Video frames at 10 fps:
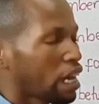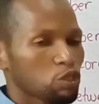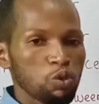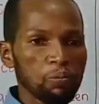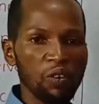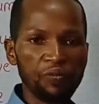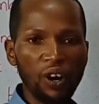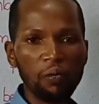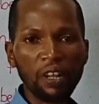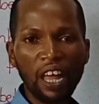As we move
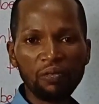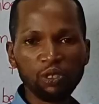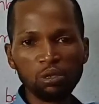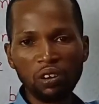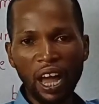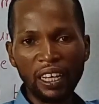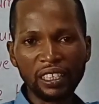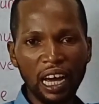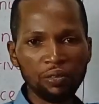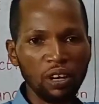from left to right
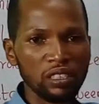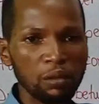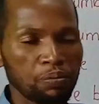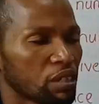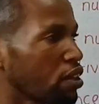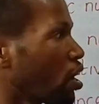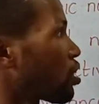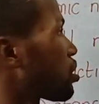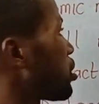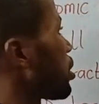across the period,